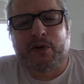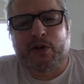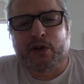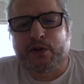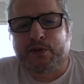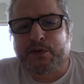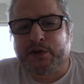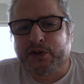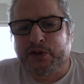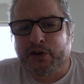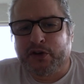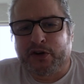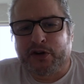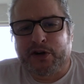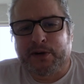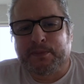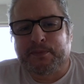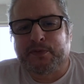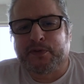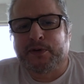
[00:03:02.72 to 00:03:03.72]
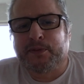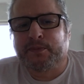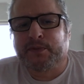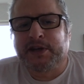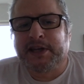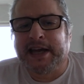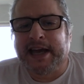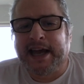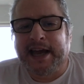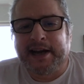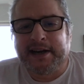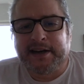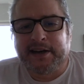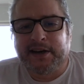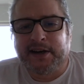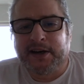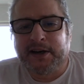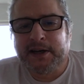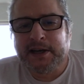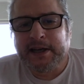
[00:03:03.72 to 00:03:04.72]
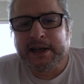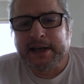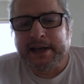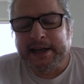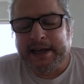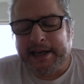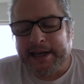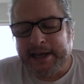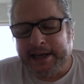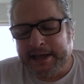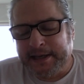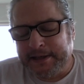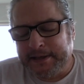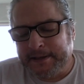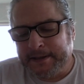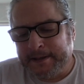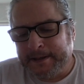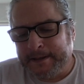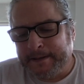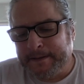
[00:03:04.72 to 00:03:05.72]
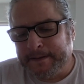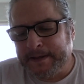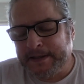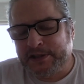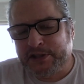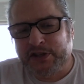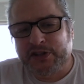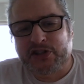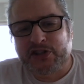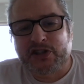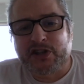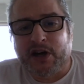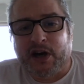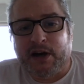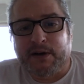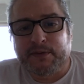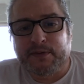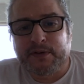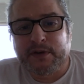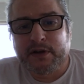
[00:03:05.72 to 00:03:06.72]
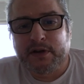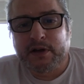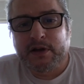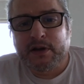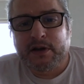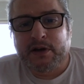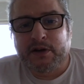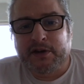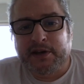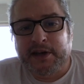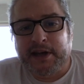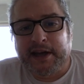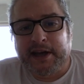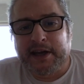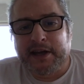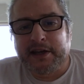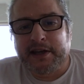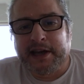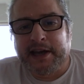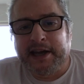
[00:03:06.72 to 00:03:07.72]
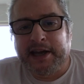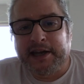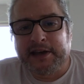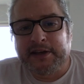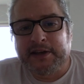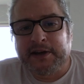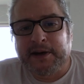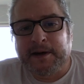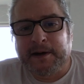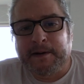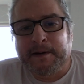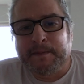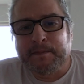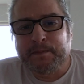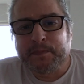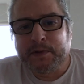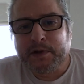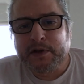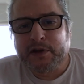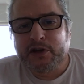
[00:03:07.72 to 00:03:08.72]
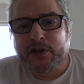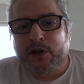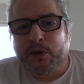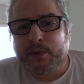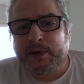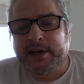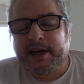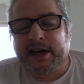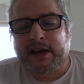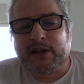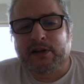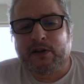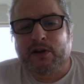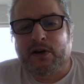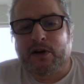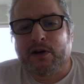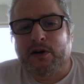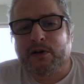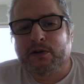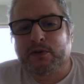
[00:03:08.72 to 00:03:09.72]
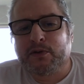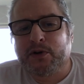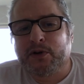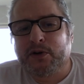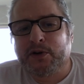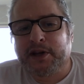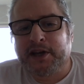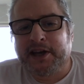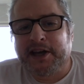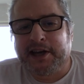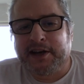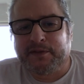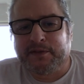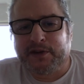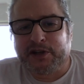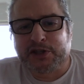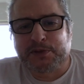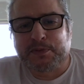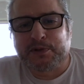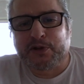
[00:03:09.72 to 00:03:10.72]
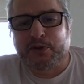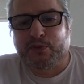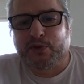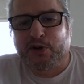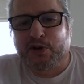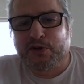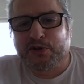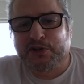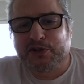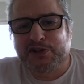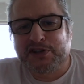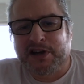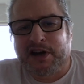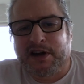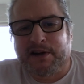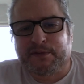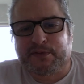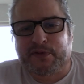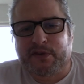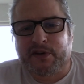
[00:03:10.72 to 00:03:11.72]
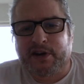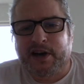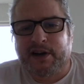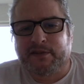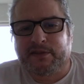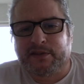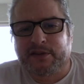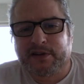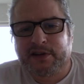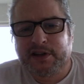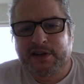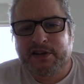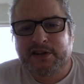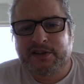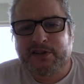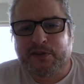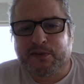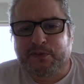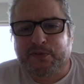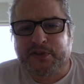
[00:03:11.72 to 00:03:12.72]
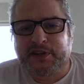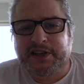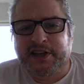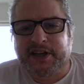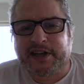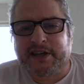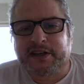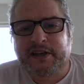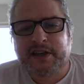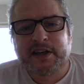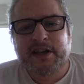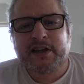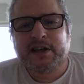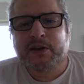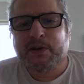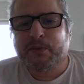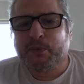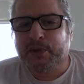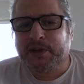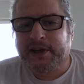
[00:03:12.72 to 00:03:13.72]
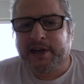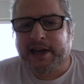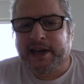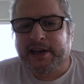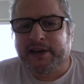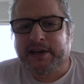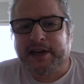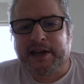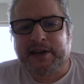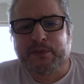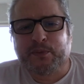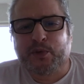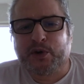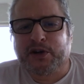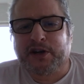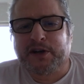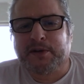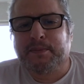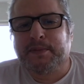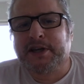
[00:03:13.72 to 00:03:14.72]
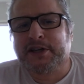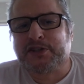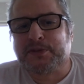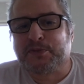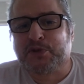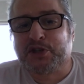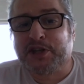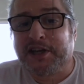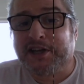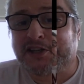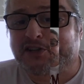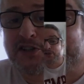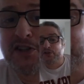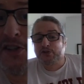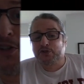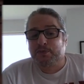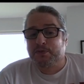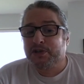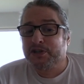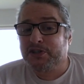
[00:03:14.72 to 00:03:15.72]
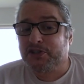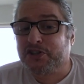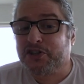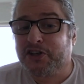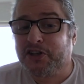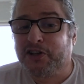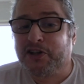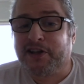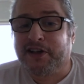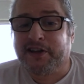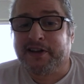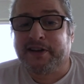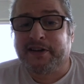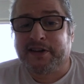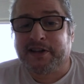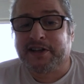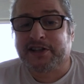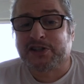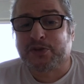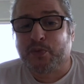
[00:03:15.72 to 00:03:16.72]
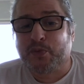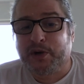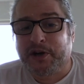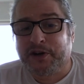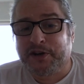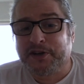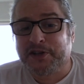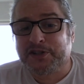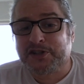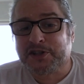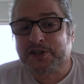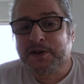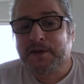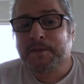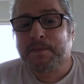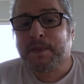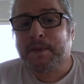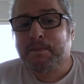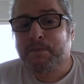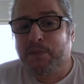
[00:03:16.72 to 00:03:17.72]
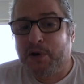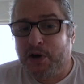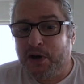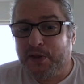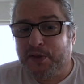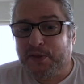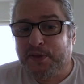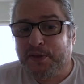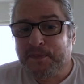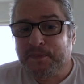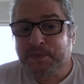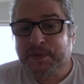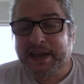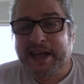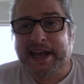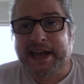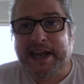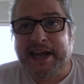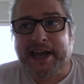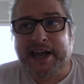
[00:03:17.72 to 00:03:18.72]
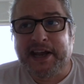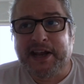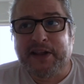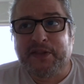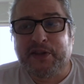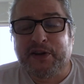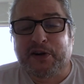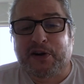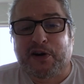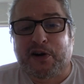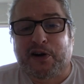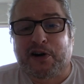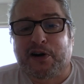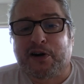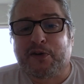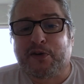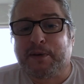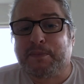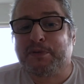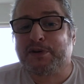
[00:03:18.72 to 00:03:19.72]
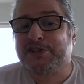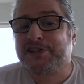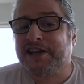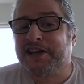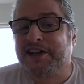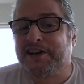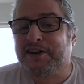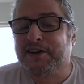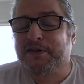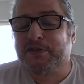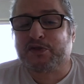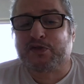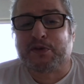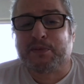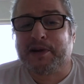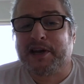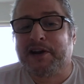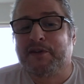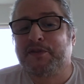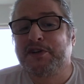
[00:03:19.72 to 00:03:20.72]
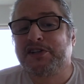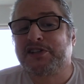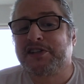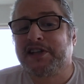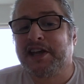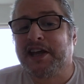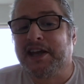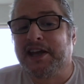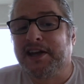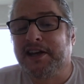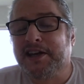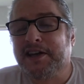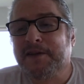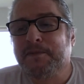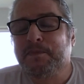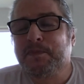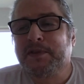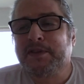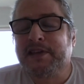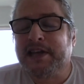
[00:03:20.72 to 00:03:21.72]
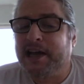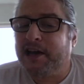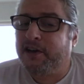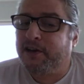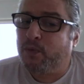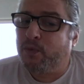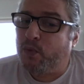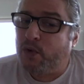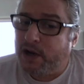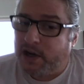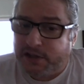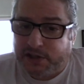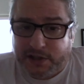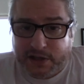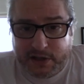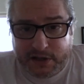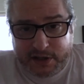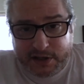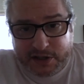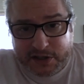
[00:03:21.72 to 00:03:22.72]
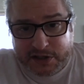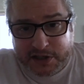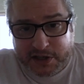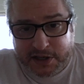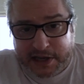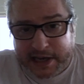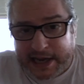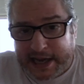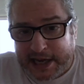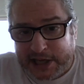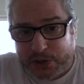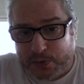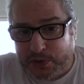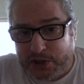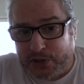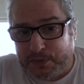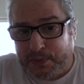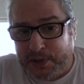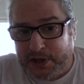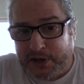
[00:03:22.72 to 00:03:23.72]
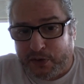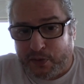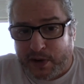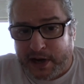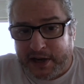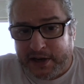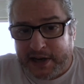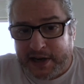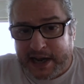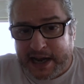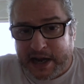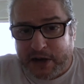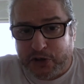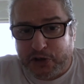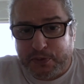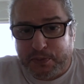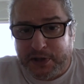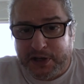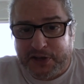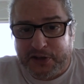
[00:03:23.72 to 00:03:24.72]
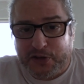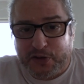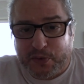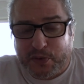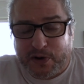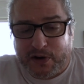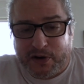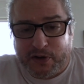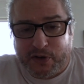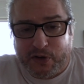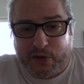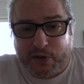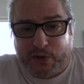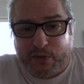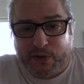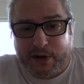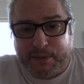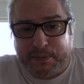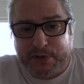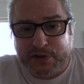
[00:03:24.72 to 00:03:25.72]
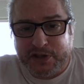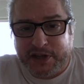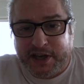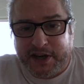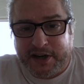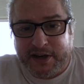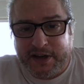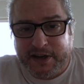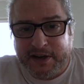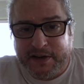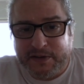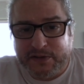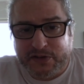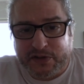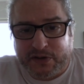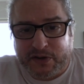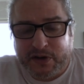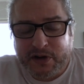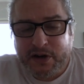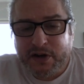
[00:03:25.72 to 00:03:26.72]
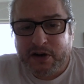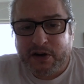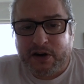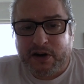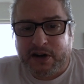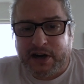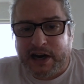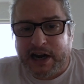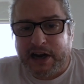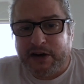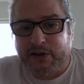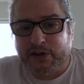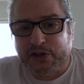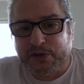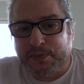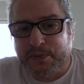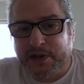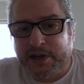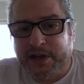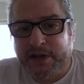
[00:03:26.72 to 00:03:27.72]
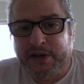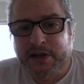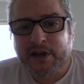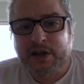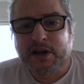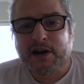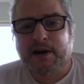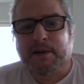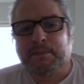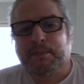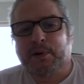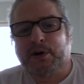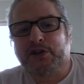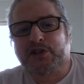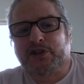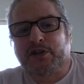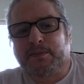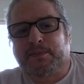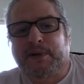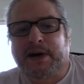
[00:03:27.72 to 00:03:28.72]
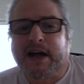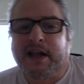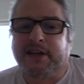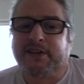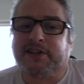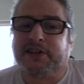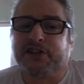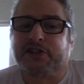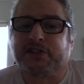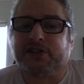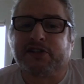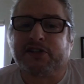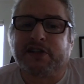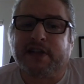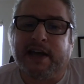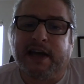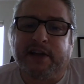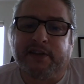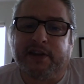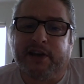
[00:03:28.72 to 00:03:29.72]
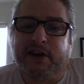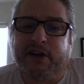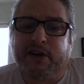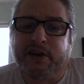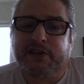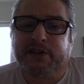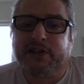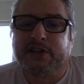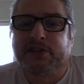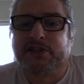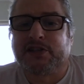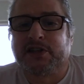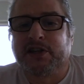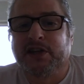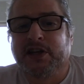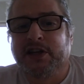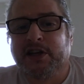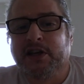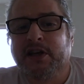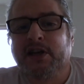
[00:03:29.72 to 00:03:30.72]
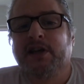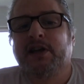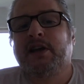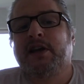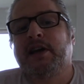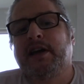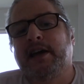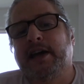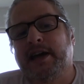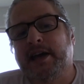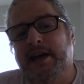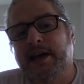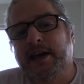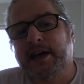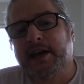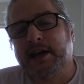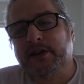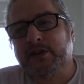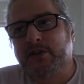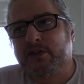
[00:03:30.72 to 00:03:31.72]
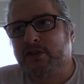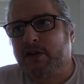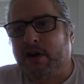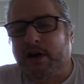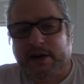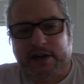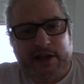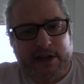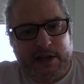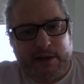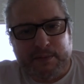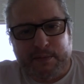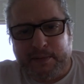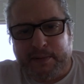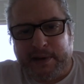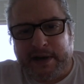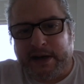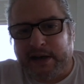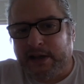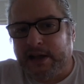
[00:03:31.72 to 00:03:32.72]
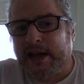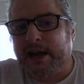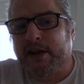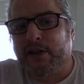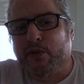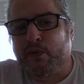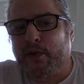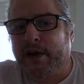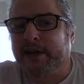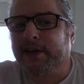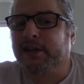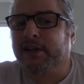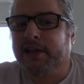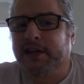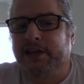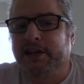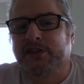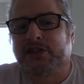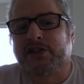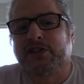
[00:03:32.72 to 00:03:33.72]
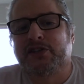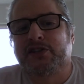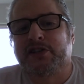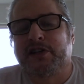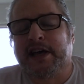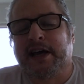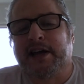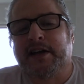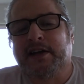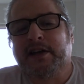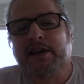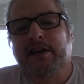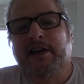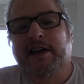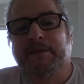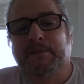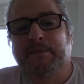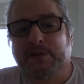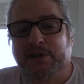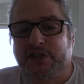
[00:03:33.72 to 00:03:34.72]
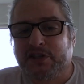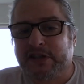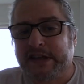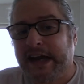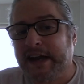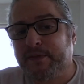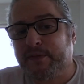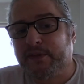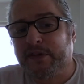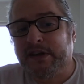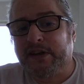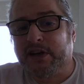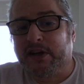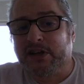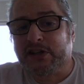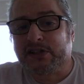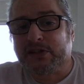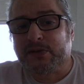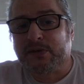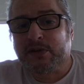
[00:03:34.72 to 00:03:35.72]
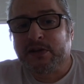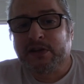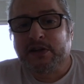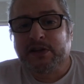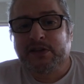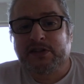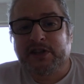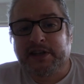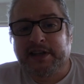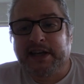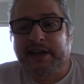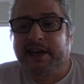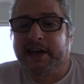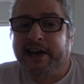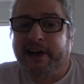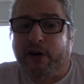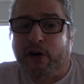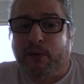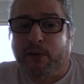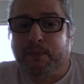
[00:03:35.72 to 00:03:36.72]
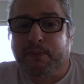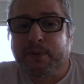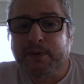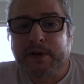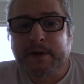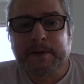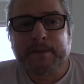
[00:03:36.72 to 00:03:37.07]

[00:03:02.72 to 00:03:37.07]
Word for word: all over Europe, from Canada, and uh, it's good stuff. Okay, and um, you know, we got a long road ahead of us, but the road goes on forever. Don't forget. And, we, and, and we're going to make some changes. I mean, it's still A L S Awareness Month, and there are representatives from every state down in Washington, D C as we speak right now, speaking to our local representatives or our congressmen, a bunch of the politicians down there in D C, and talking to them about a lot of the regulations that have been stifling us to get help.